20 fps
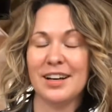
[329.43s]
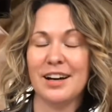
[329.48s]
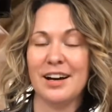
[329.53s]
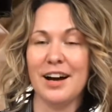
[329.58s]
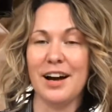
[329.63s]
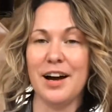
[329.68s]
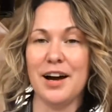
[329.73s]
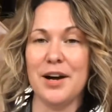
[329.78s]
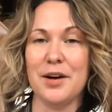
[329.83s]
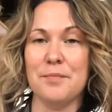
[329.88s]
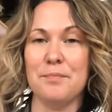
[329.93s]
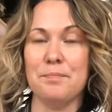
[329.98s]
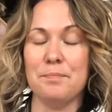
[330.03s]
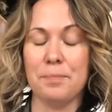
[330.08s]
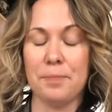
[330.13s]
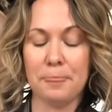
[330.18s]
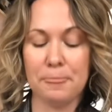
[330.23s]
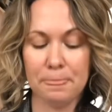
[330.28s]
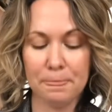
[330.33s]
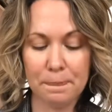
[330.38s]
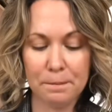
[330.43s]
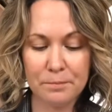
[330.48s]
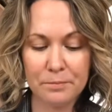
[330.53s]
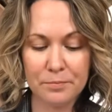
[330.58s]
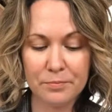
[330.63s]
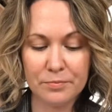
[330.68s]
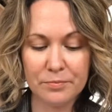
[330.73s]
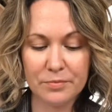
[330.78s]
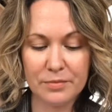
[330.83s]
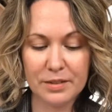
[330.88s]

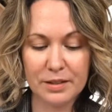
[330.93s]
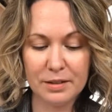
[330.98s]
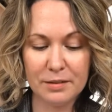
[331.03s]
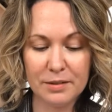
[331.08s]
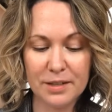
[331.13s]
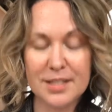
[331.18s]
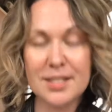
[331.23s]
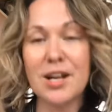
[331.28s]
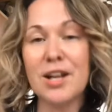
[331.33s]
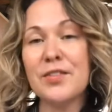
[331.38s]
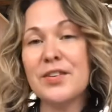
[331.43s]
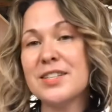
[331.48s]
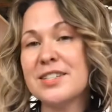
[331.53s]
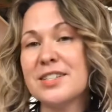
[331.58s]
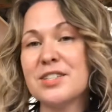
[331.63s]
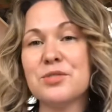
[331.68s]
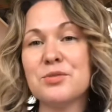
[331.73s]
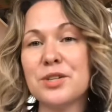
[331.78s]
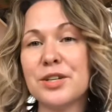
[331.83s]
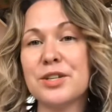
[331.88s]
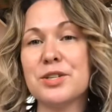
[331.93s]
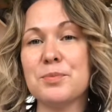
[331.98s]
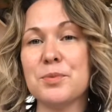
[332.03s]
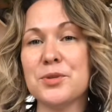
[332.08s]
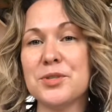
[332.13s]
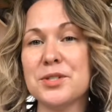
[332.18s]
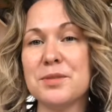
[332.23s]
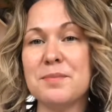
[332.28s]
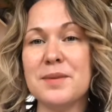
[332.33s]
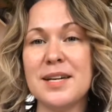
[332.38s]
Because all this is really supposed
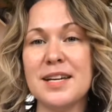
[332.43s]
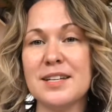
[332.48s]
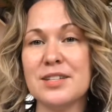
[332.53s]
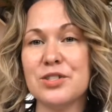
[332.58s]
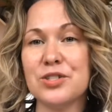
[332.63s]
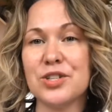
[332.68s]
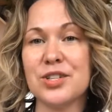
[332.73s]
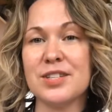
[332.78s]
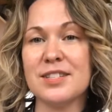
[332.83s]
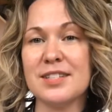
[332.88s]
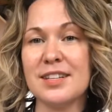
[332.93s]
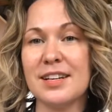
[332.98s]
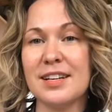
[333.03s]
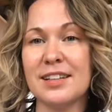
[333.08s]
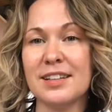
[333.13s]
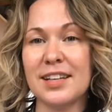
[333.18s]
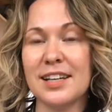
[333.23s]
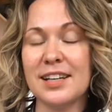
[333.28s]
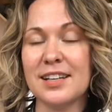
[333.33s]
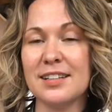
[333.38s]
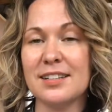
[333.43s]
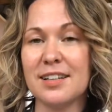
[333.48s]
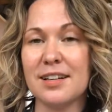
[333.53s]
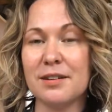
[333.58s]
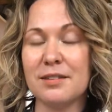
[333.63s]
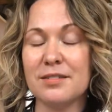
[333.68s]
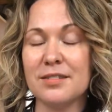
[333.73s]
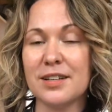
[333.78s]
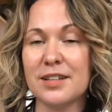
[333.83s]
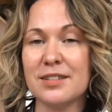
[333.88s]
to be is just
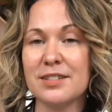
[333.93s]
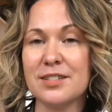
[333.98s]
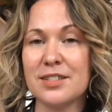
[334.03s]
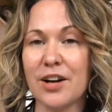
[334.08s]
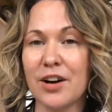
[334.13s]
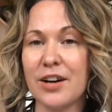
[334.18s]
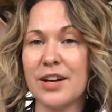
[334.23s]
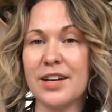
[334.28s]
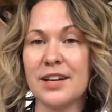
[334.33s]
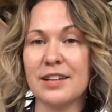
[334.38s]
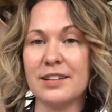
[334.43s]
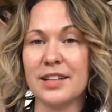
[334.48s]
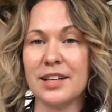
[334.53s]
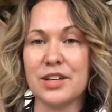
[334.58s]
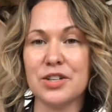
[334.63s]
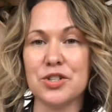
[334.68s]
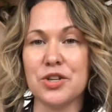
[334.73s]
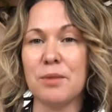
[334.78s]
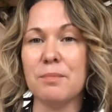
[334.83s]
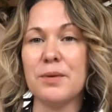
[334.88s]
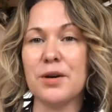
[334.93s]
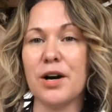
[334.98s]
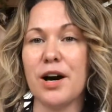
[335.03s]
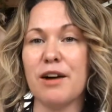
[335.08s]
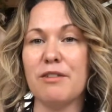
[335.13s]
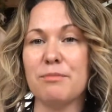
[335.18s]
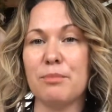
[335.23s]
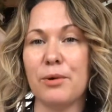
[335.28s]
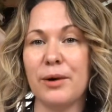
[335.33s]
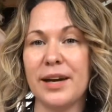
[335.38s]
a starting, like a jumping
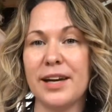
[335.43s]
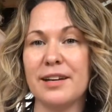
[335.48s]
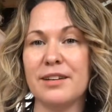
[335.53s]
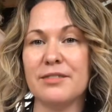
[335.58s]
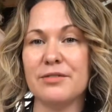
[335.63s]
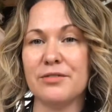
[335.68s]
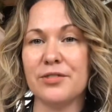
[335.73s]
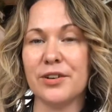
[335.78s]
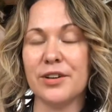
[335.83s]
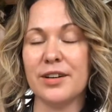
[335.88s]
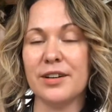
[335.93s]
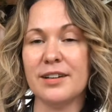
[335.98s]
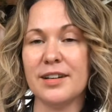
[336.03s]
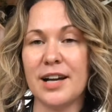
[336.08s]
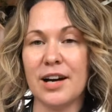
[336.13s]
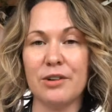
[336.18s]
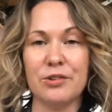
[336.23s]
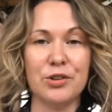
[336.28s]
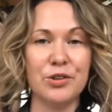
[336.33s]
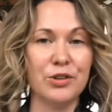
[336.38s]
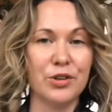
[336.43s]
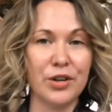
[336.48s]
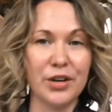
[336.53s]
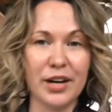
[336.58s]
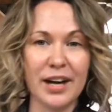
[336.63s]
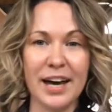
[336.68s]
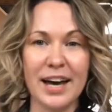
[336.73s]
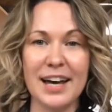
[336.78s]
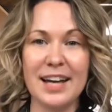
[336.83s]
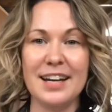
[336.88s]
off point for now you to go
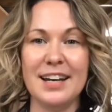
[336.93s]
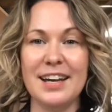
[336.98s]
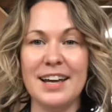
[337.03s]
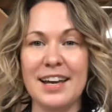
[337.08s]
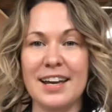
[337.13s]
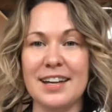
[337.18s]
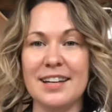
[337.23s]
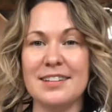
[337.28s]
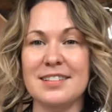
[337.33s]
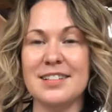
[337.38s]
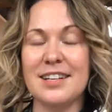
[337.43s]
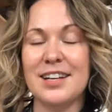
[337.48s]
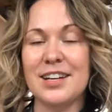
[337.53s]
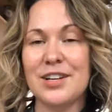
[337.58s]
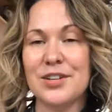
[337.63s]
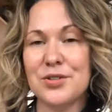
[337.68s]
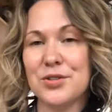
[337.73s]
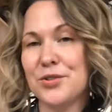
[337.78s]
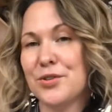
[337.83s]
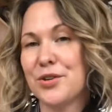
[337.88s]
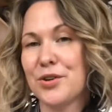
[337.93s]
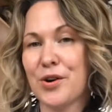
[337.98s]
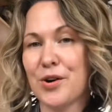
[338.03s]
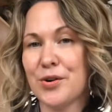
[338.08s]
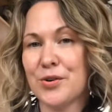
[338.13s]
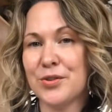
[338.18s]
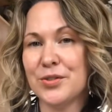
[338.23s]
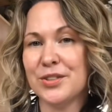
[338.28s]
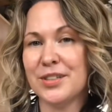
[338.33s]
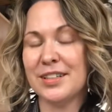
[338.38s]
ahead and do your
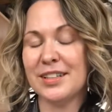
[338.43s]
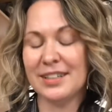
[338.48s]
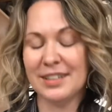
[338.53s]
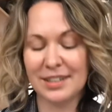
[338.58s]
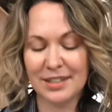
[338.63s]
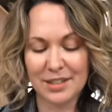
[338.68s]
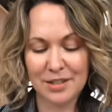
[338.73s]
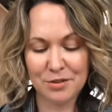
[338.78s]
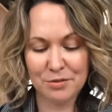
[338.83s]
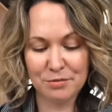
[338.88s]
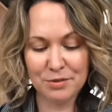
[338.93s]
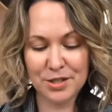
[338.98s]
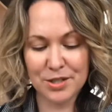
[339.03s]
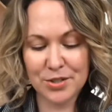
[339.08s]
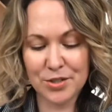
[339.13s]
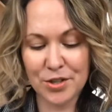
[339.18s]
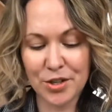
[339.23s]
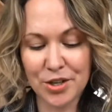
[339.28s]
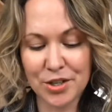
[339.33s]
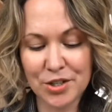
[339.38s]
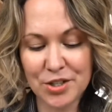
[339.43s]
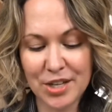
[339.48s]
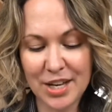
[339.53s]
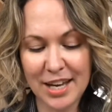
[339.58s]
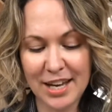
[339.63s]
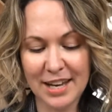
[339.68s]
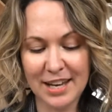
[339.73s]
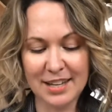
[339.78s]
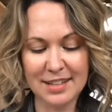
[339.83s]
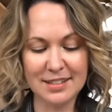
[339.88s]
own research
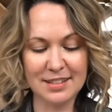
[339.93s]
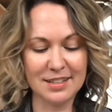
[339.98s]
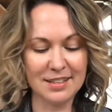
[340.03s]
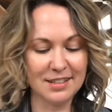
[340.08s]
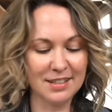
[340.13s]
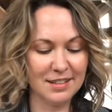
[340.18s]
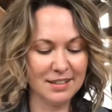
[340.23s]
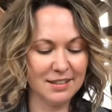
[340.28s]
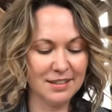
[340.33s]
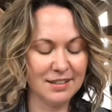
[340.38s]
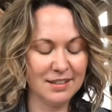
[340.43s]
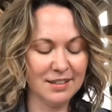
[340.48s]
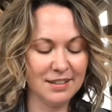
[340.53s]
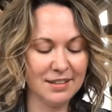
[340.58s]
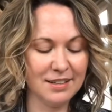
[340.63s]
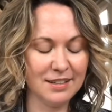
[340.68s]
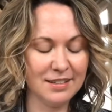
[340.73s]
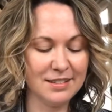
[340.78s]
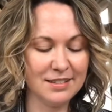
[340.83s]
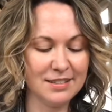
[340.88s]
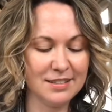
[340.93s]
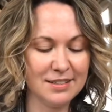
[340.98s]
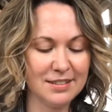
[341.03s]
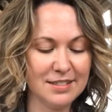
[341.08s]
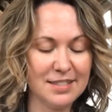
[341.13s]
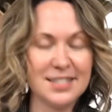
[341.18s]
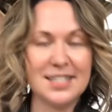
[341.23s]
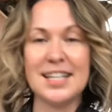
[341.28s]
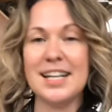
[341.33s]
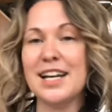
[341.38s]
and
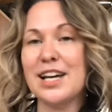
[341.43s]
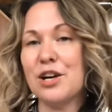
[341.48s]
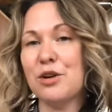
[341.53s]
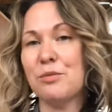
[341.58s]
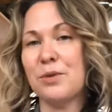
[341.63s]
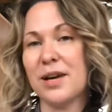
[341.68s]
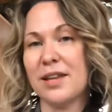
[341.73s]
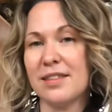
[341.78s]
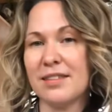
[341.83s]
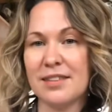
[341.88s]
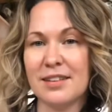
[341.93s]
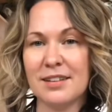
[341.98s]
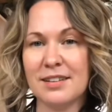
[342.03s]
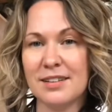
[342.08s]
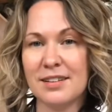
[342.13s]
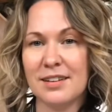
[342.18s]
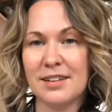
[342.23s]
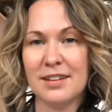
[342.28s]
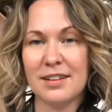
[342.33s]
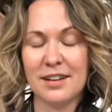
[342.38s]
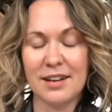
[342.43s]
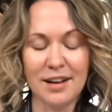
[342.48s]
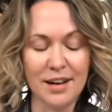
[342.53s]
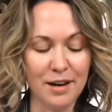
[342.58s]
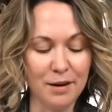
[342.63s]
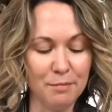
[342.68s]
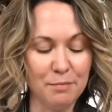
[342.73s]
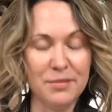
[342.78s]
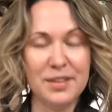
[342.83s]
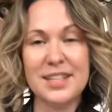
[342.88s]
sitting with
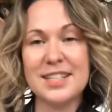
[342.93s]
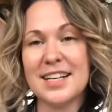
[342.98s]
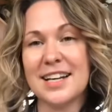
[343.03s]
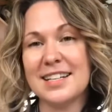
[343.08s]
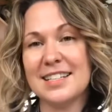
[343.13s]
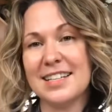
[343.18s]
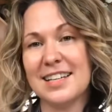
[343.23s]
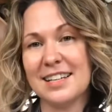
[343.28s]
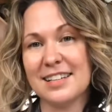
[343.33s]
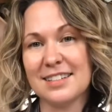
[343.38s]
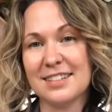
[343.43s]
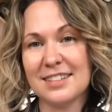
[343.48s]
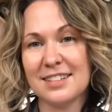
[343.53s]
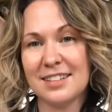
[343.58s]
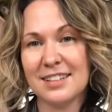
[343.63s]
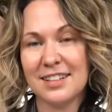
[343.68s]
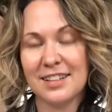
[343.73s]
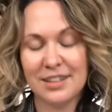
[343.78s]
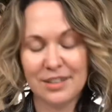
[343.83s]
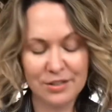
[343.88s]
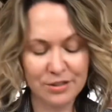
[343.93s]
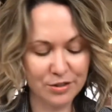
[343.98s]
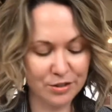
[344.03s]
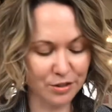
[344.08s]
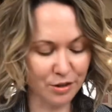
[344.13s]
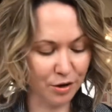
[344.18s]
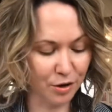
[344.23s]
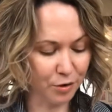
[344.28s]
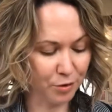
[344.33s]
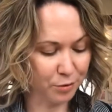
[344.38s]
these ideas.
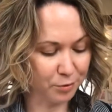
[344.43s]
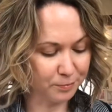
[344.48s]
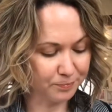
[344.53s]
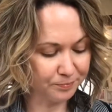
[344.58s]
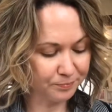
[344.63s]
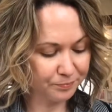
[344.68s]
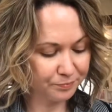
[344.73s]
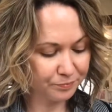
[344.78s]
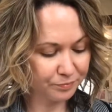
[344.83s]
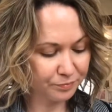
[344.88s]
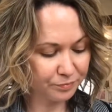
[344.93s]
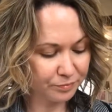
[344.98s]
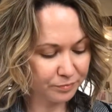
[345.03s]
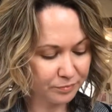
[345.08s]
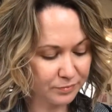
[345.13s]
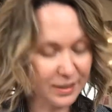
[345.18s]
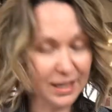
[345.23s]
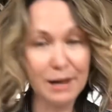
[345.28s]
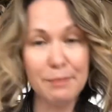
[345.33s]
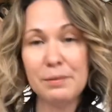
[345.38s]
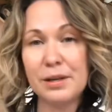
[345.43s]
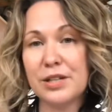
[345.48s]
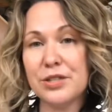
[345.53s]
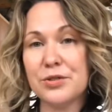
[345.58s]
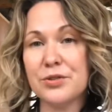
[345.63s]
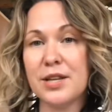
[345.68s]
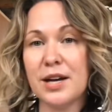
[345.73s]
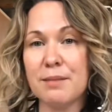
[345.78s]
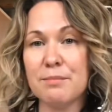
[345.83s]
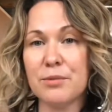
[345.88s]
So, and I'm going to do
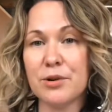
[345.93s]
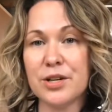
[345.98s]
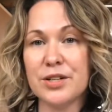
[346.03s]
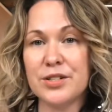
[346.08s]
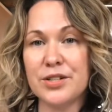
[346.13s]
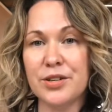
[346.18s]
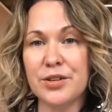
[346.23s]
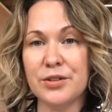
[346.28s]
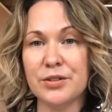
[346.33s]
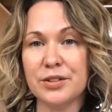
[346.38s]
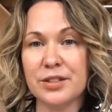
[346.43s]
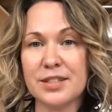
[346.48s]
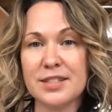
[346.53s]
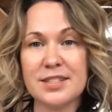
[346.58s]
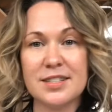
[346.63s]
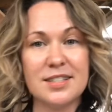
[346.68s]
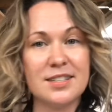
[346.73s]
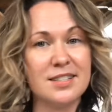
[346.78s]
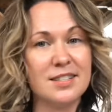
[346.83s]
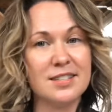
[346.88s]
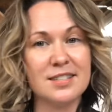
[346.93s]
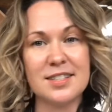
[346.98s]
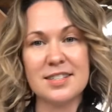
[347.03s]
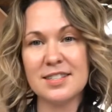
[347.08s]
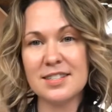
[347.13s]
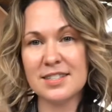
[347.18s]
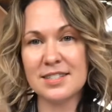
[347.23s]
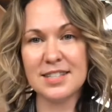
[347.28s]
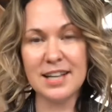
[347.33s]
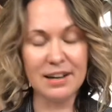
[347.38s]
that more too, because this
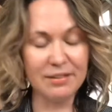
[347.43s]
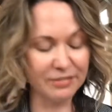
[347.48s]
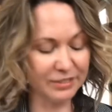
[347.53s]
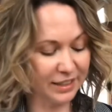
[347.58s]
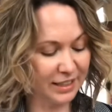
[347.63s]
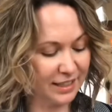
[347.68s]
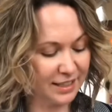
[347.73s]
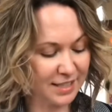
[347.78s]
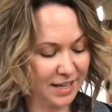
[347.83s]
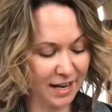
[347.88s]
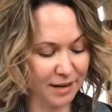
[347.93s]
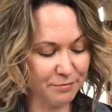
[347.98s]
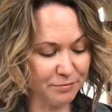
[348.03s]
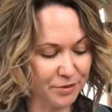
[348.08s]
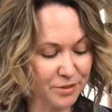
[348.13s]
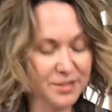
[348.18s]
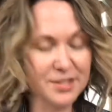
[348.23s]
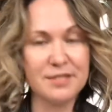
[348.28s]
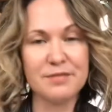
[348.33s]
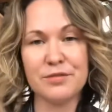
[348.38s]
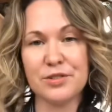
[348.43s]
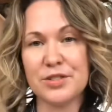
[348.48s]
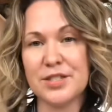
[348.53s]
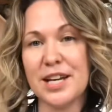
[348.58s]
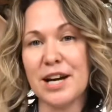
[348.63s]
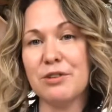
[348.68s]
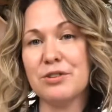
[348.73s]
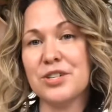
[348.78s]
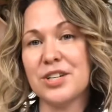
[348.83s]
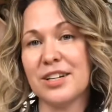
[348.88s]
is definitely a time for
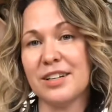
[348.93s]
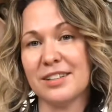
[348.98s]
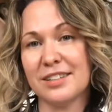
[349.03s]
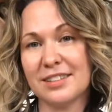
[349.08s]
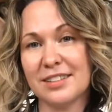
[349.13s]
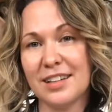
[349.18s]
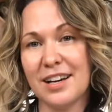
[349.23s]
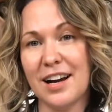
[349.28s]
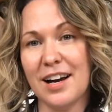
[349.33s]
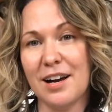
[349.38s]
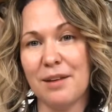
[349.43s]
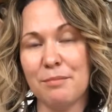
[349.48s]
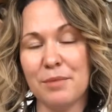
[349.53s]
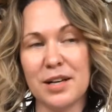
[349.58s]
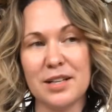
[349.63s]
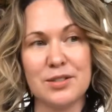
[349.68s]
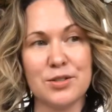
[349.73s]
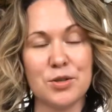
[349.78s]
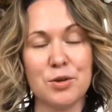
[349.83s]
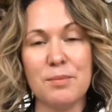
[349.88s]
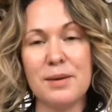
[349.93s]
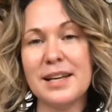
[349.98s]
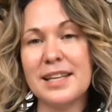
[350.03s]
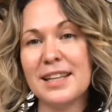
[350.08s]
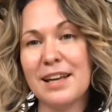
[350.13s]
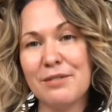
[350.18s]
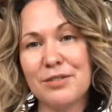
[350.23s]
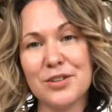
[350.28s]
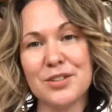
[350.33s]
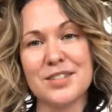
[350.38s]
Saucha on so many
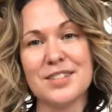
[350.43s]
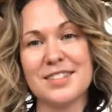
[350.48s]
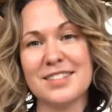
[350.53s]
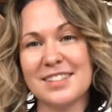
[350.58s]
levels,